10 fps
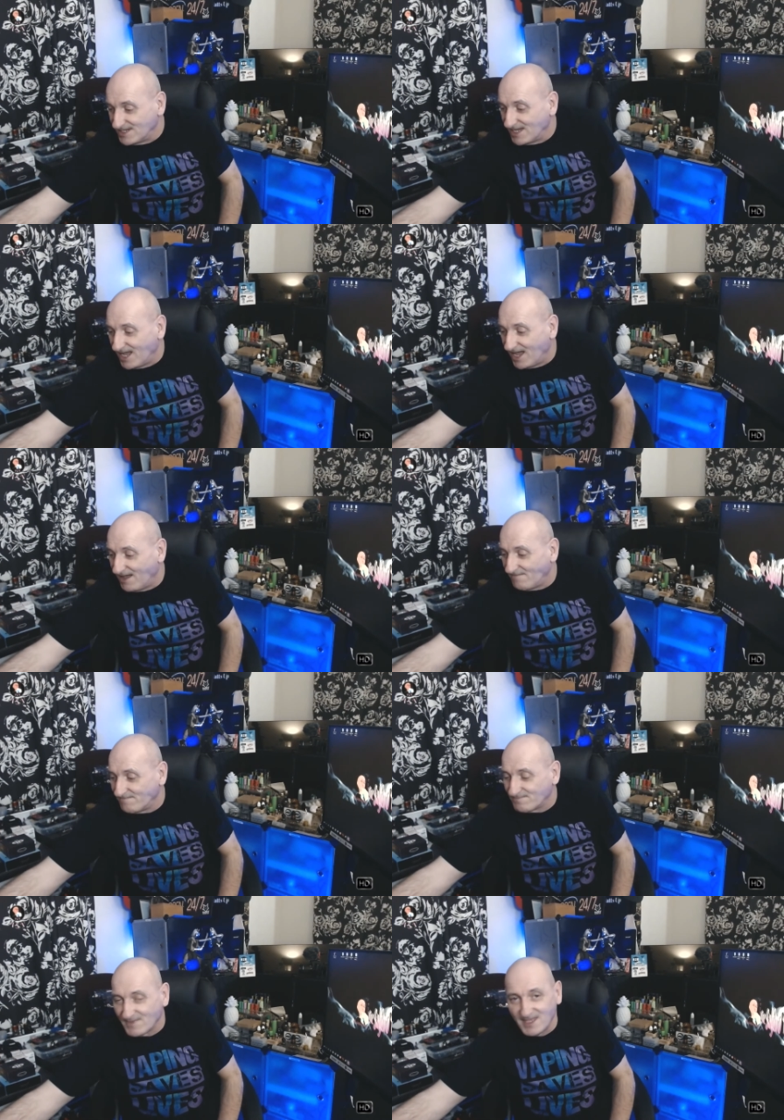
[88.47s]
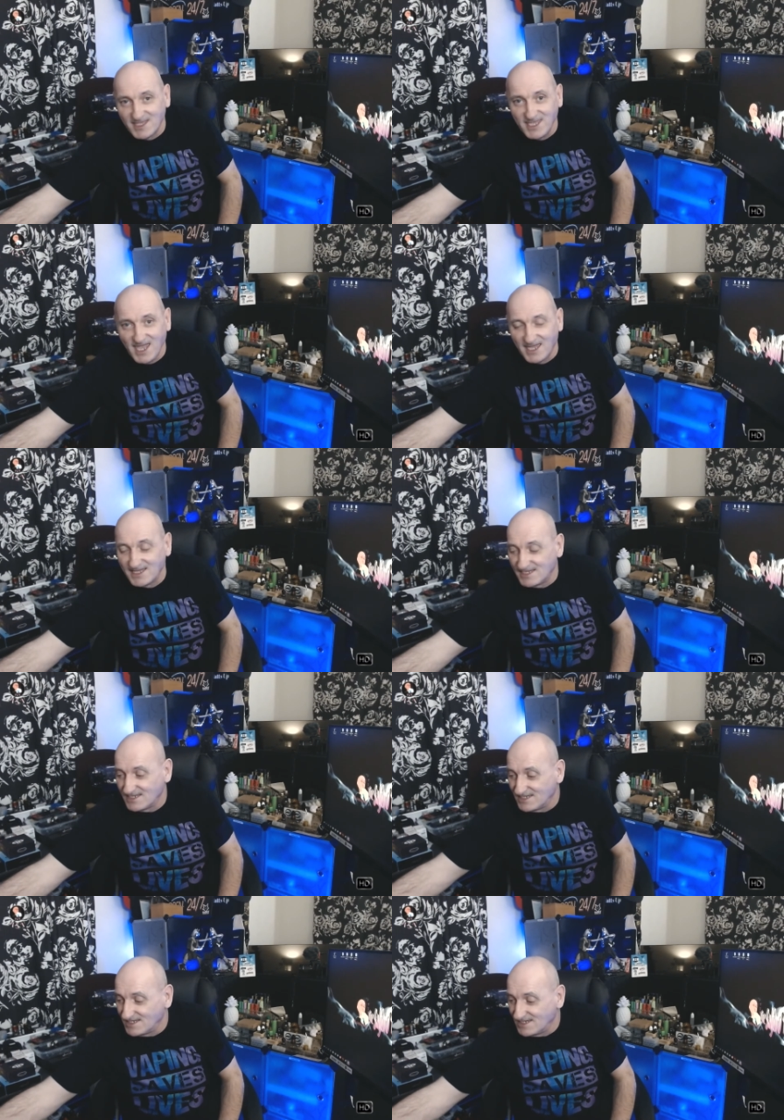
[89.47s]
Um, yeah,
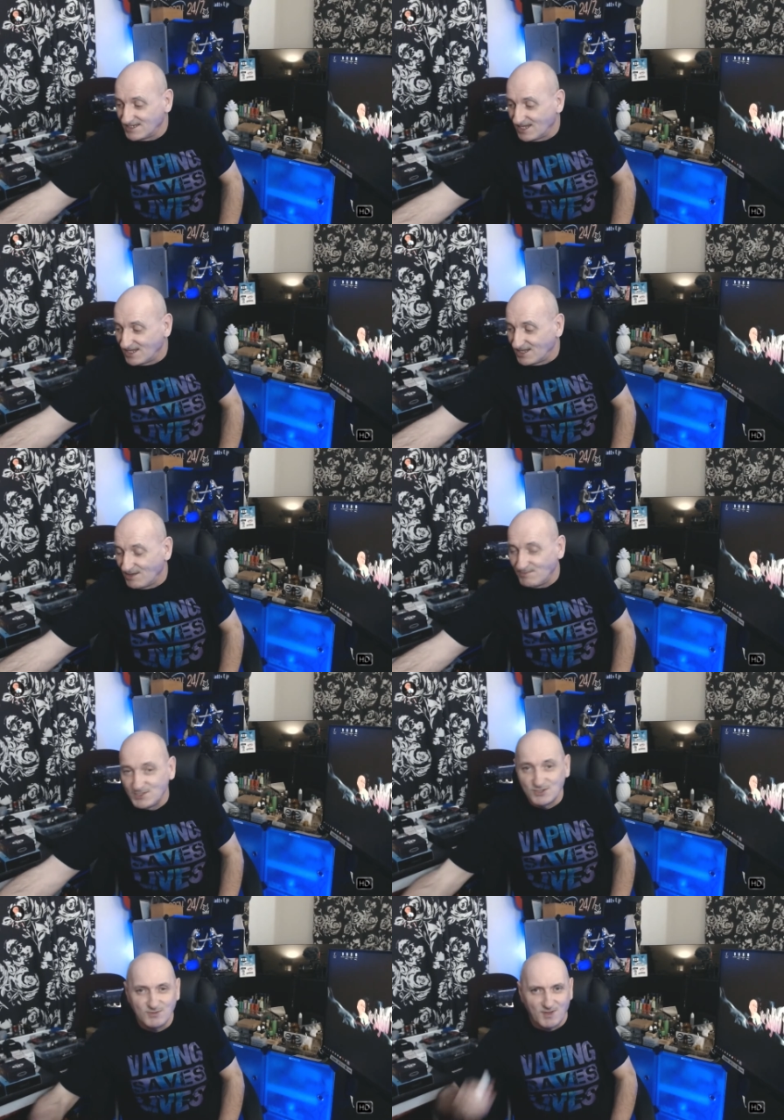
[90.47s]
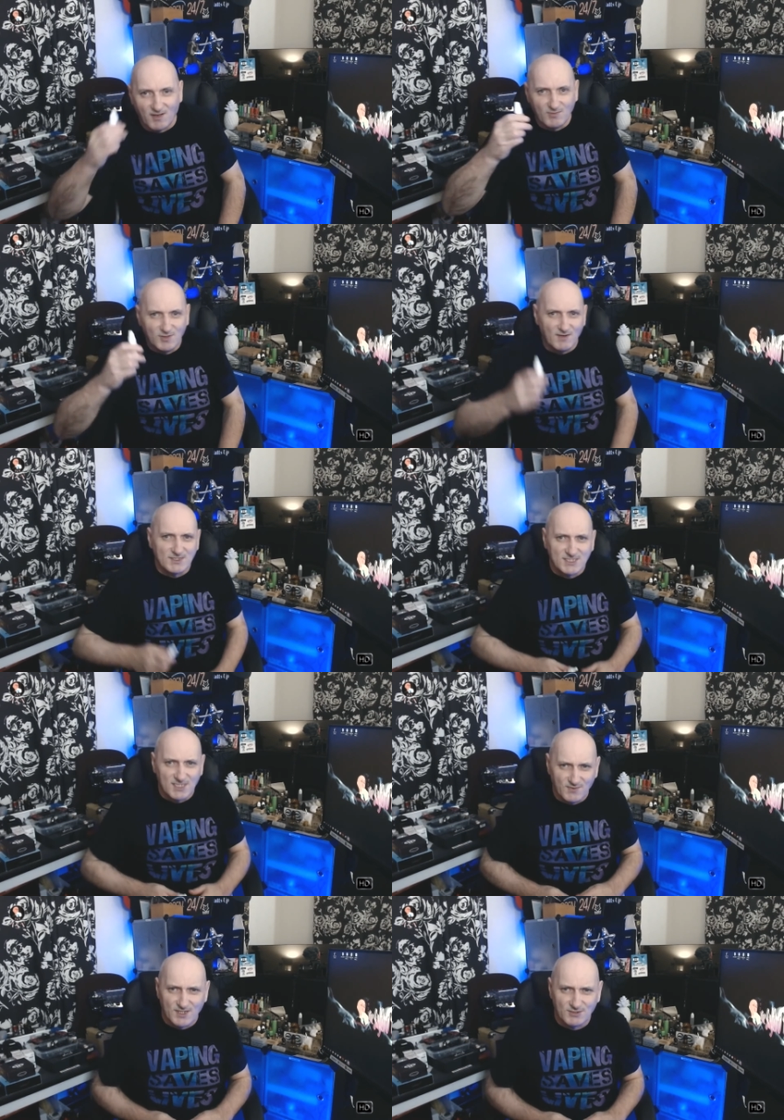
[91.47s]
lemon sugar. I'm going to have a sniff of
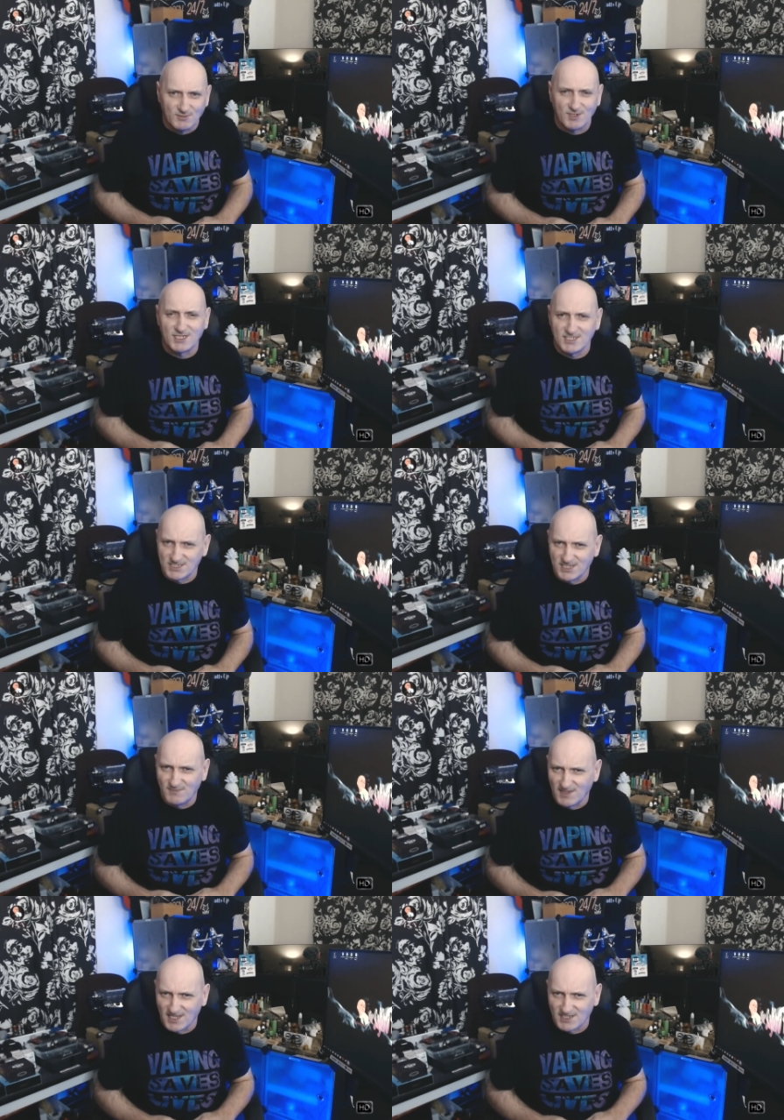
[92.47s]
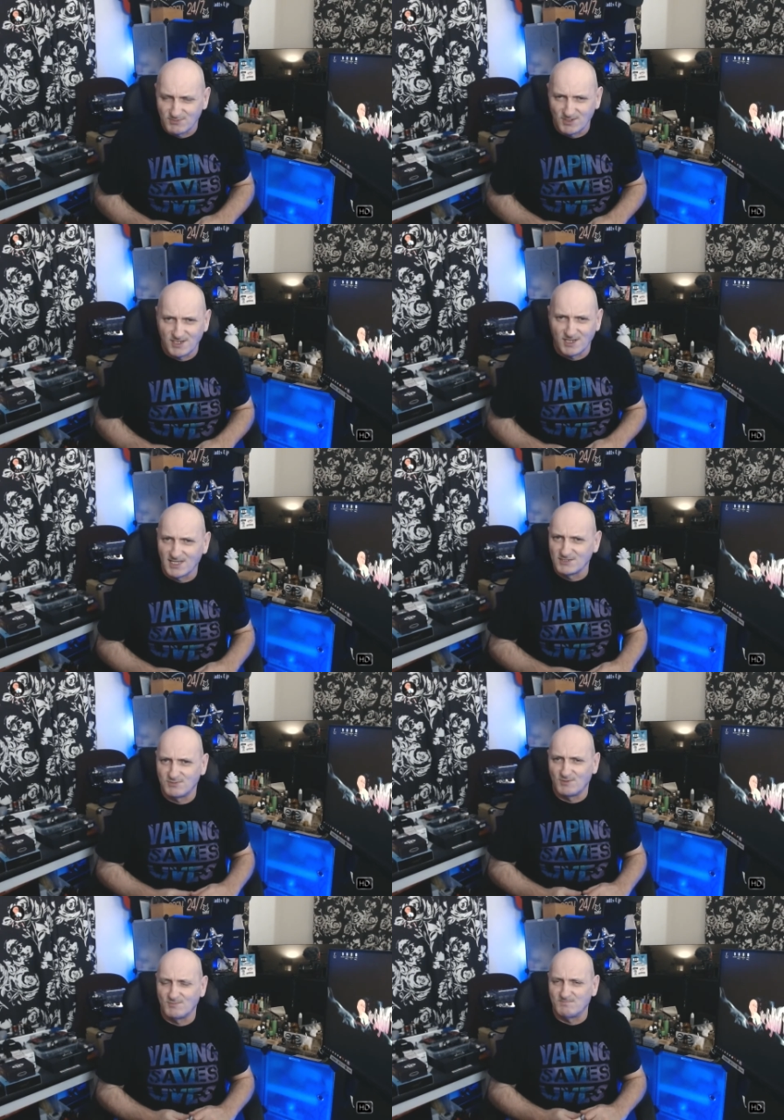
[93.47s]
this one. I didn't sniff the last one, and the last
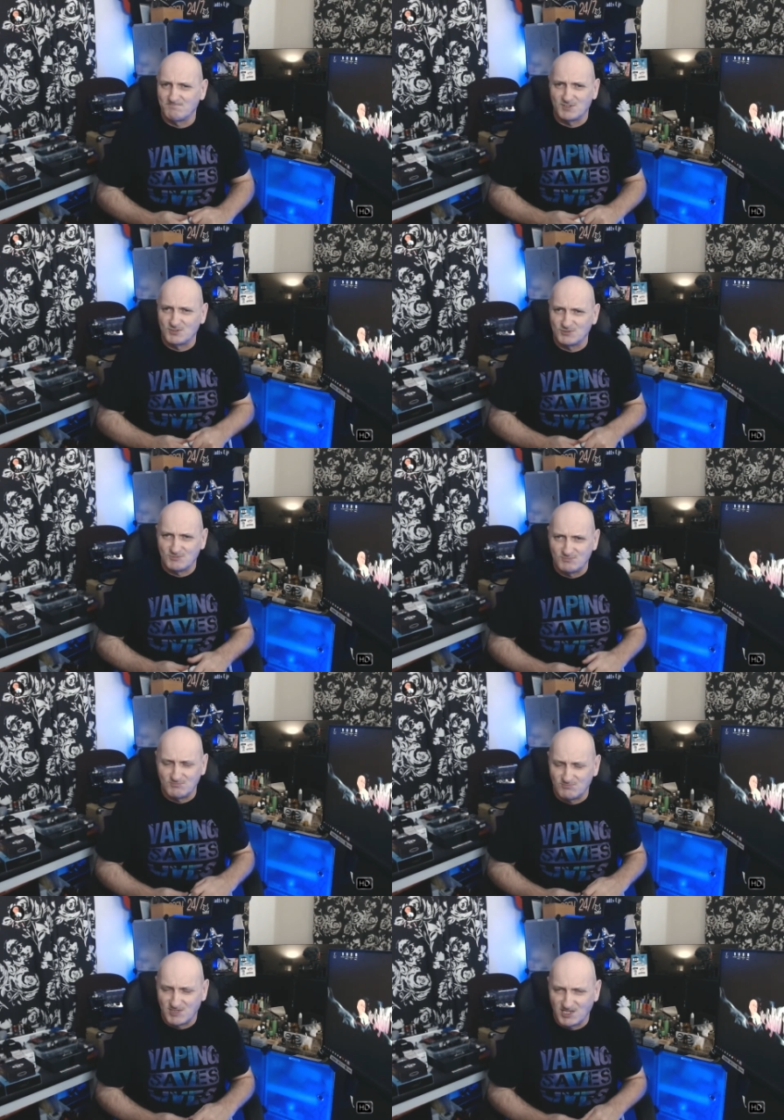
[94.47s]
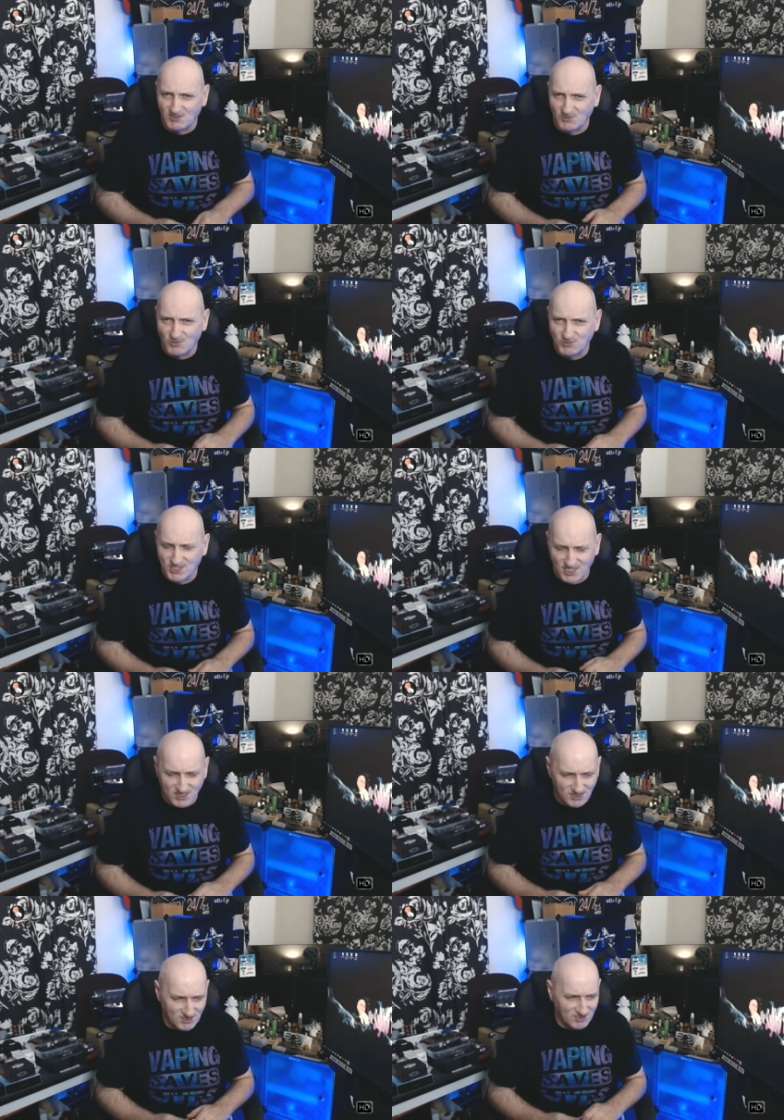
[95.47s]
one just didn't cut it at
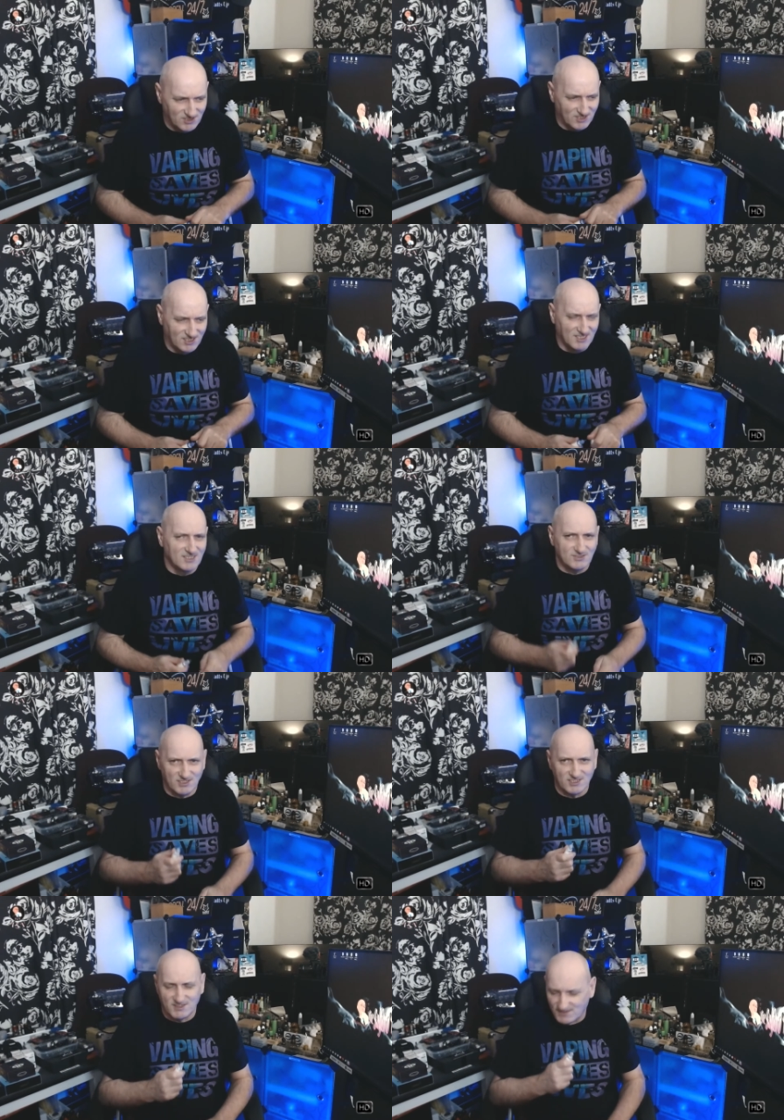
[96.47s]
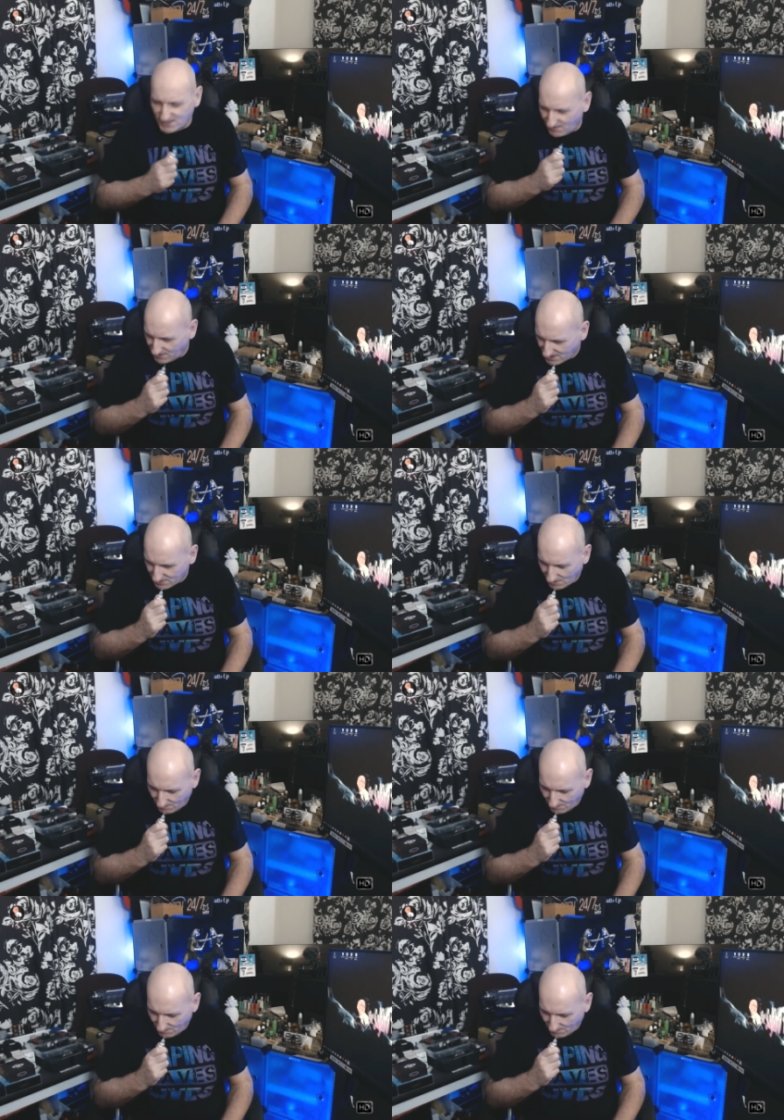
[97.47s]
all. So let's have a sniff of this one.